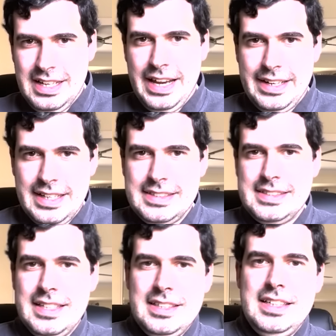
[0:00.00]
and then
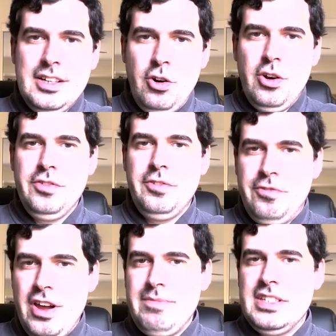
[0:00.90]
sending all of the
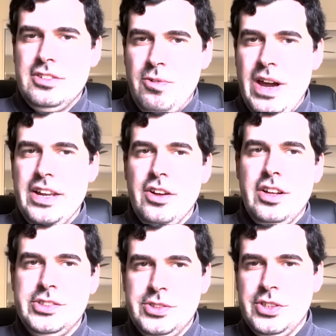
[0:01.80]
frames in the right
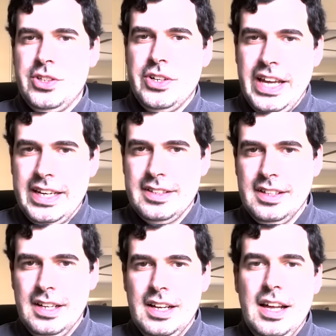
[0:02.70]
order to the codec
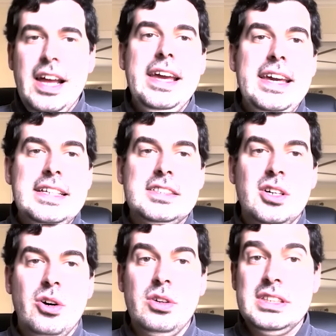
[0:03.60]
is
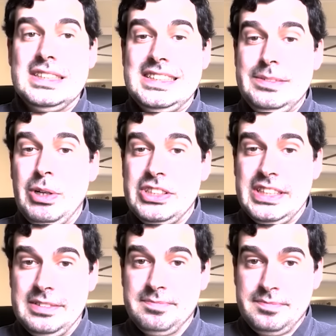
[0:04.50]
called demuxing.